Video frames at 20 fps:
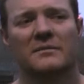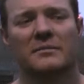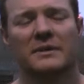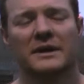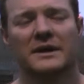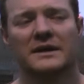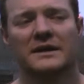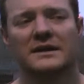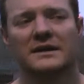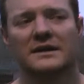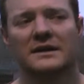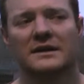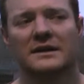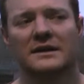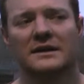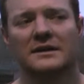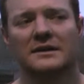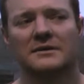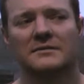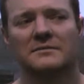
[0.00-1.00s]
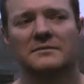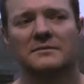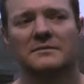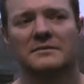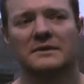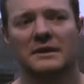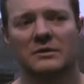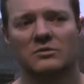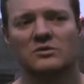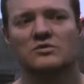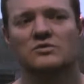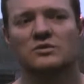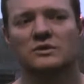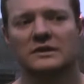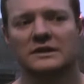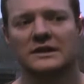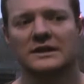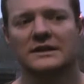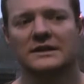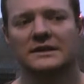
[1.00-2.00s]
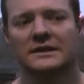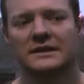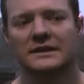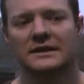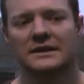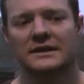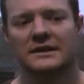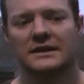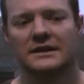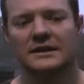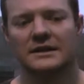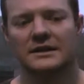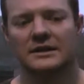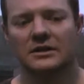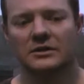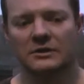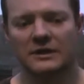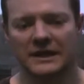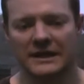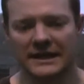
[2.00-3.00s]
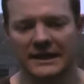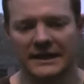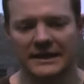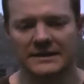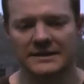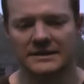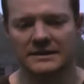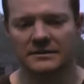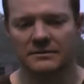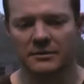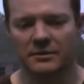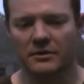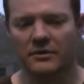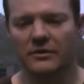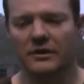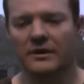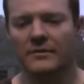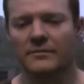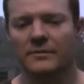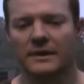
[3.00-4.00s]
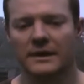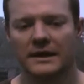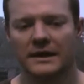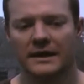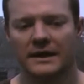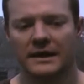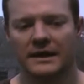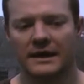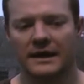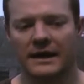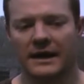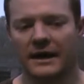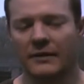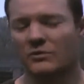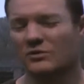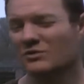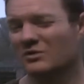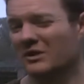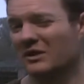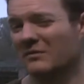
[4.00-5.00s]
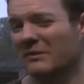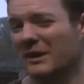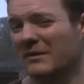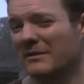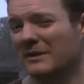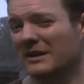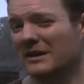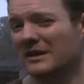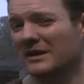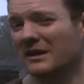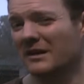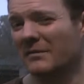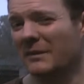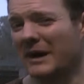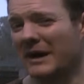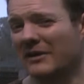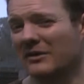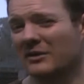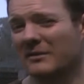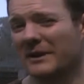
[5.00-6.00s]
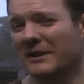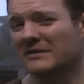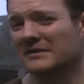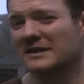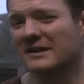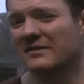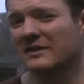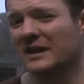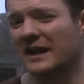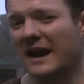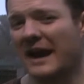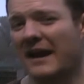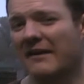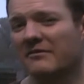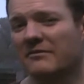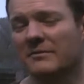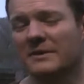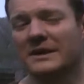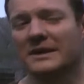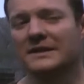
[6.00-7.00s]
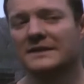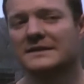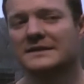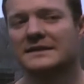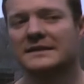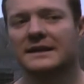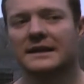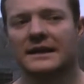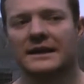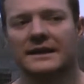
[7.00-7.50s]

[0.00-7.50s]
But um, that was really, you know, getting into the program, I was running maybe a mile in about seven and a half minutes.